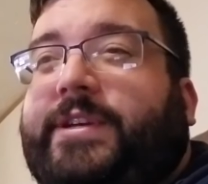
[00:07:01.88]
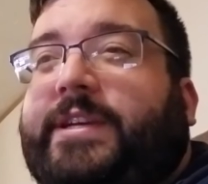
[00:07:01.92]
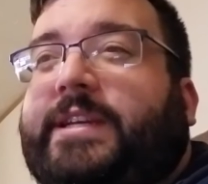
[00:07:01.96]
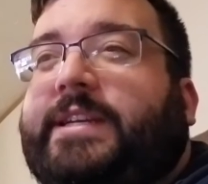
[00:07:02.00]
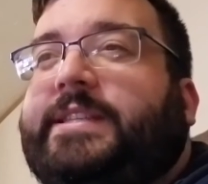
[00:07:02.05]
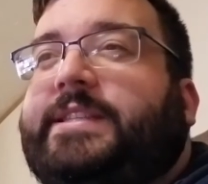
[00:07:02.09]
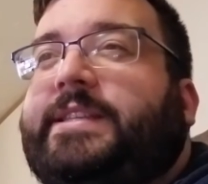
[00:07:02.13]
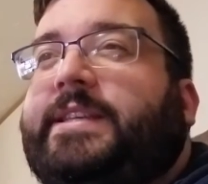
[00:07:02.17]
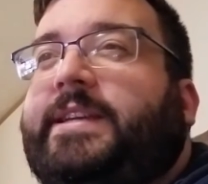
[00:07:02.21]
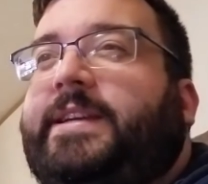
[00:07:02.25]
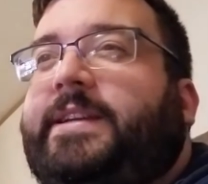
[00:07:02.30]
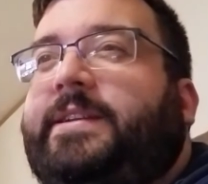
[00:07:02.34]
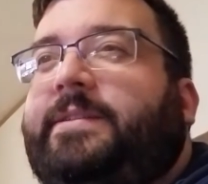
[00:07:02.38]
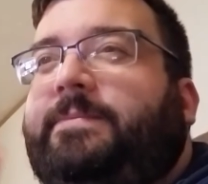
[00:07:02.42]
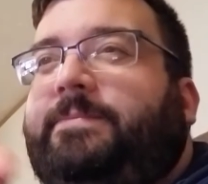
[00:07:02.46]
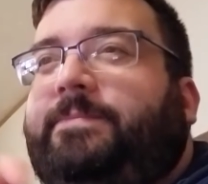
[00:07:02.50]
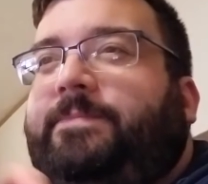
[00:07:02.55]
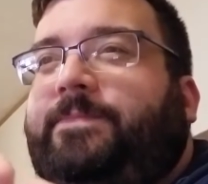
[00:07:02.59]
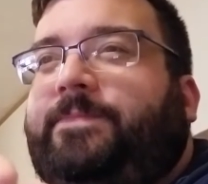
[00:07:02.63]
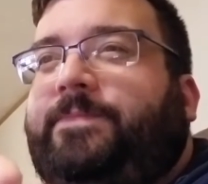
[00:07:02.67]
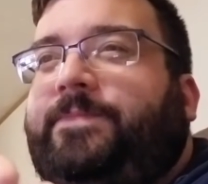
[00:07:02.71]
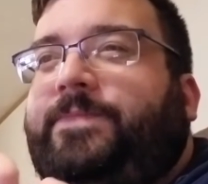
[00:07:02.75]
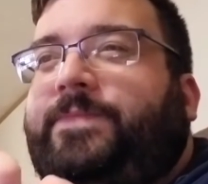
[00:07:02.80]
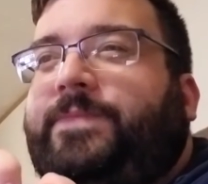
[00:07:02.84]
like I said.
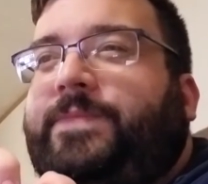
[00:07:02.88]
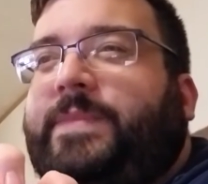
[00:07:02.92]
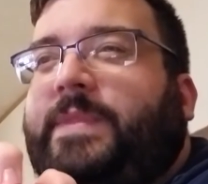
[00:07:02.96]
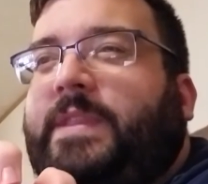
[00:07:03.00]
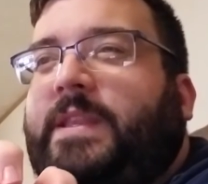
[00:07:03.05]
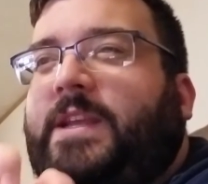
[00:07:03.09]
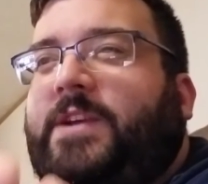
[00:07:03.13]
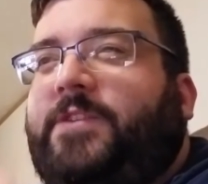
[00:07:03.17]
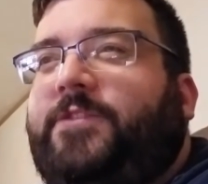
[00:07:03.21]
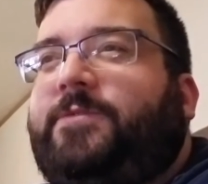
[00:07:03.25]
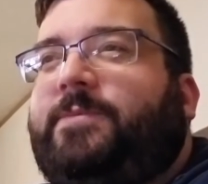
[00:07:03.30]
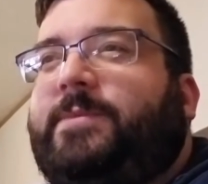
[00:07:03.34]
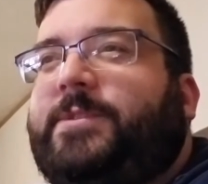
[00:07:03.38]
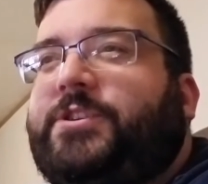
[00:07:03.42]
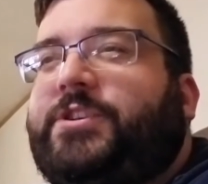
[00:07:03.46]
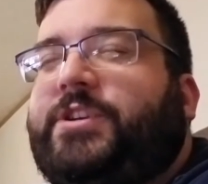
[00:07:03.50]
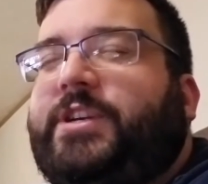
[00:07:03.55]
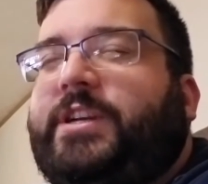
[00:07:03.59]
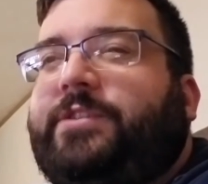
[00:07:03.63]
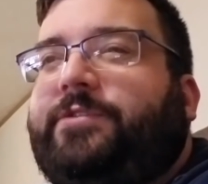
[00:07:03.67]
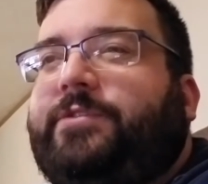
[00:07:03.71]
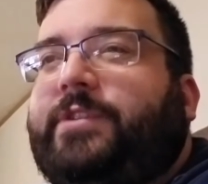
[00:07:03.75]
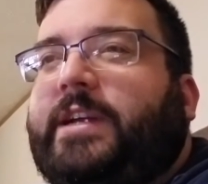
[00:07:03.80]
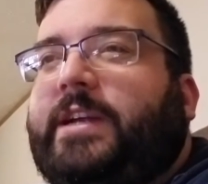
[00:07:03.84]
Heavy
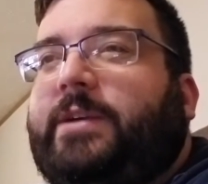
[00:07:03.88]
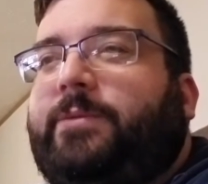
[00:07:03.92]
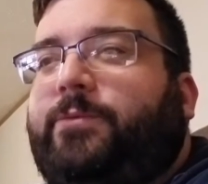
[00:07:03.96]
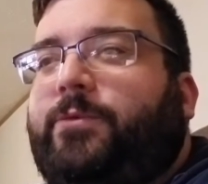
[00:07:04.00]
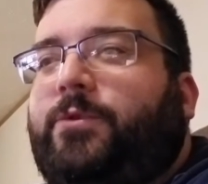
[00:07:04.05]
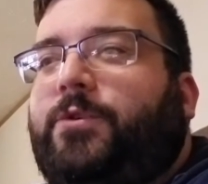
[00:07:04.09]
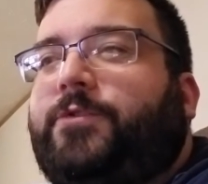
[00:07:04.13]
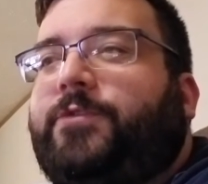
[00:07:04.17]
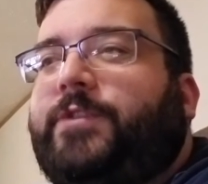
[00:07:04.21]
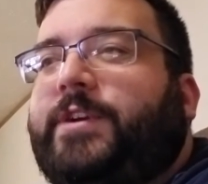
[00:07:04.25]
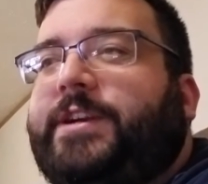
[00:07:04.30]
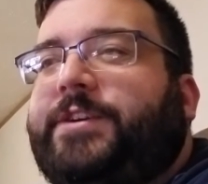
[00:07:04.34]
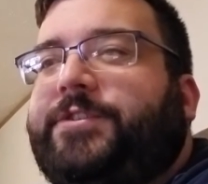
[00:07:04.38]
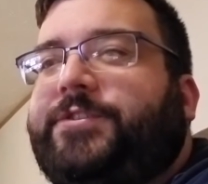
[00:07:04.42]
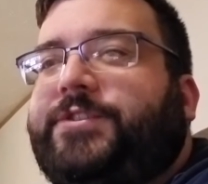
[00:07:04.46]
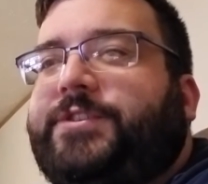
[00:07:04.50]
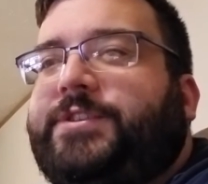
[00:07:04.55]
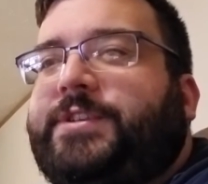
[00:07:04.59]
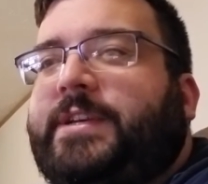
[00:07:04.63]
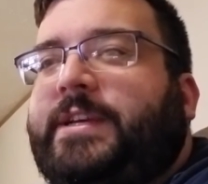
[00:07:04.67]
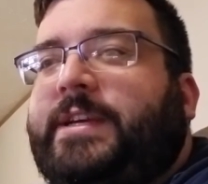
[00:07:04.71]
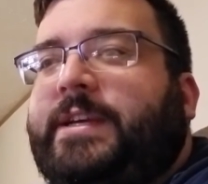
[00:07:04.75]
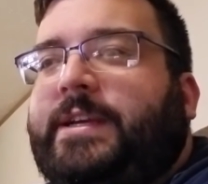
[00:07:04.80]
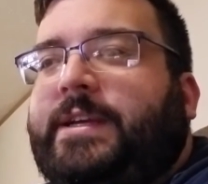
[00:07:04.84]
Machinery and War
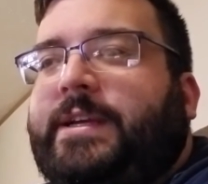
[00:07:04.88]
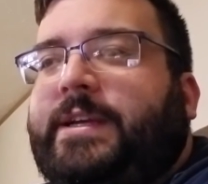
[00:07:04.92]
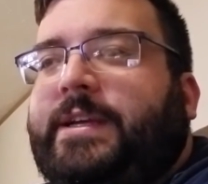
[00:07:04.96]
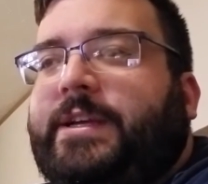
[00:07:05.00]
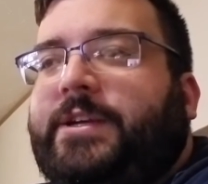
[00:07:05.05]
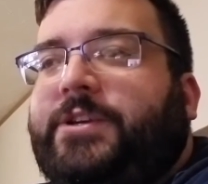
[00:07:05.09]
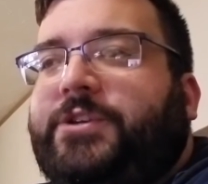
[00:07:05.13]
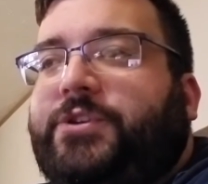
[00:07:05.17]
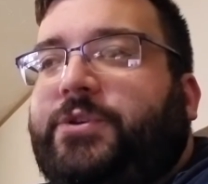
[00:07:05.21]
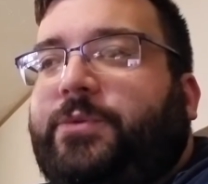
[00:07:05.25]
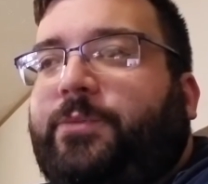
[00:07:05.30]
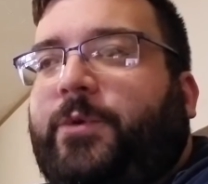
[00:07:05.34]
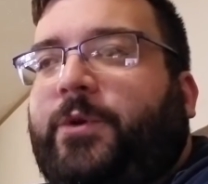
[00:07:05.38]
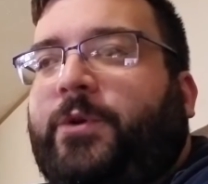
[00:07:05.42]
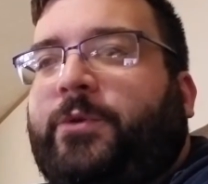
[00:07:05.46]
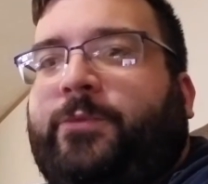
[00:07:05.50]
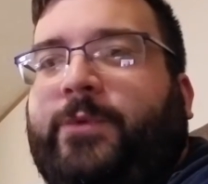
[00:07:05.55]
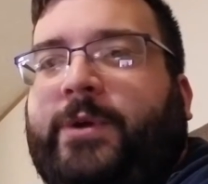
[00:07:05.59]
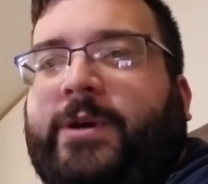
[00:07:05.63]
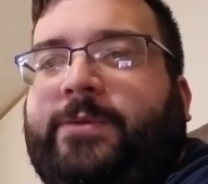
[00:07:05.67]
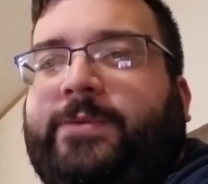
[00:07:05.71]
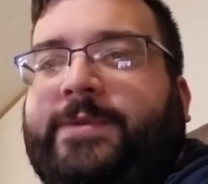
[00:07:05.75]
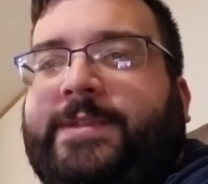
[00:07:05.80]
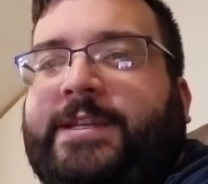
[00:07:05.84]
Raiders should work
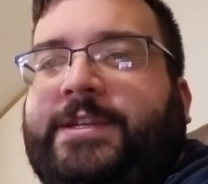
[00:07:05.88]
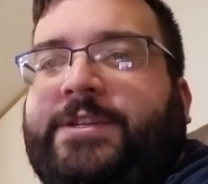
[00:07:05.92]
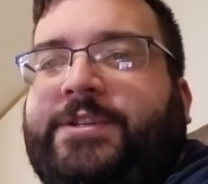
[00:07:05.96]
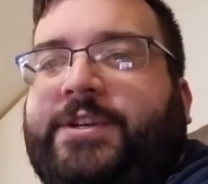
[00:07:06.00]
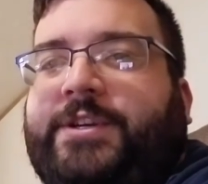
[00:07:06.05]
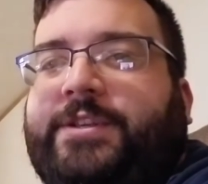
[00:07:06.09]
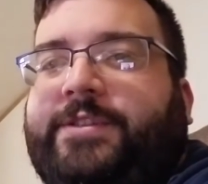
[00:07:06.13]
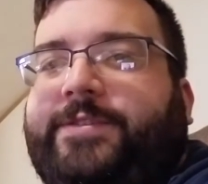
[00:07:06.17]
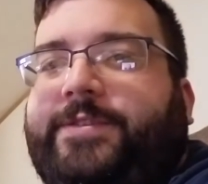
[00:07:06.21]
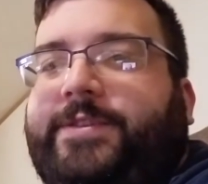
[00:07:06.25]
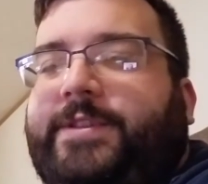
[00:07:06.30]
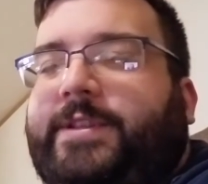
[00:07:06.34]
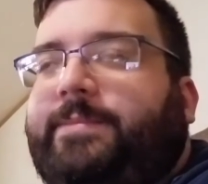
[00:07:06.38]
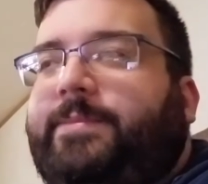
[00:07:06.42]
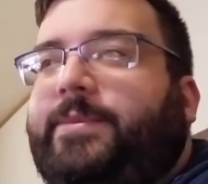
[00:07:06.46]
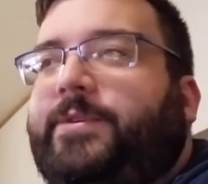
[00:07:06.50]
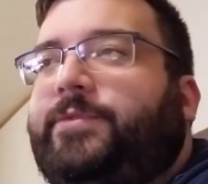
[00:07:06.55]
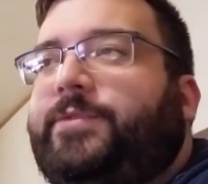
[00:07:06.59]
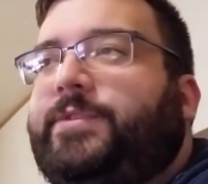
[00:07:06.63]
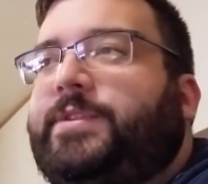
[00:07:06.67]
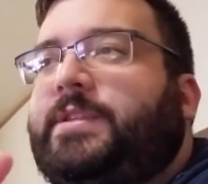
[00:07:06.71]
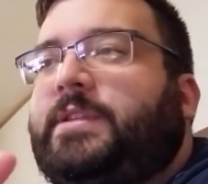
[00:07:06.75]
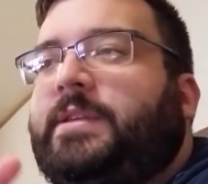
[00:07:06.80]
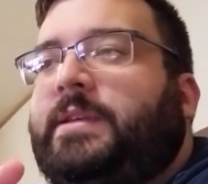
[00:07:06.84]
well with each other. They're
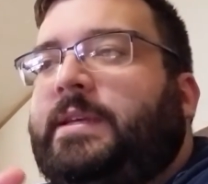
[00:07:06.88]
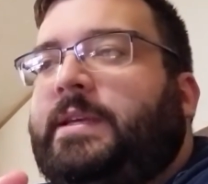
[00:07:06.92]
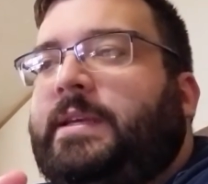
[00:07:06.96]
both,